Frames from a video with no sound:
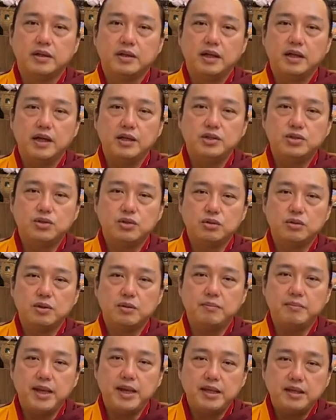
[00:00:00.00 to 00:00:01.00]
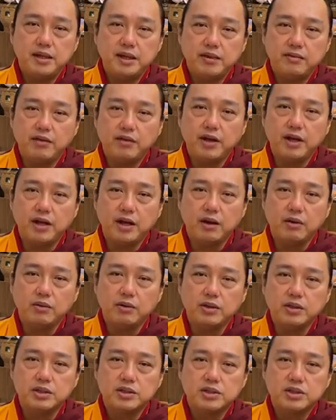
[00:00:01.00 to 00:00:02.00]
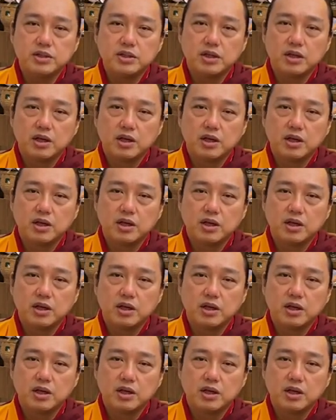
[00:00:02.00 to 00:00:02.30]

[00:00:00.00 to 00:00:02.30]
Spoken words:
And so the main thing right now is,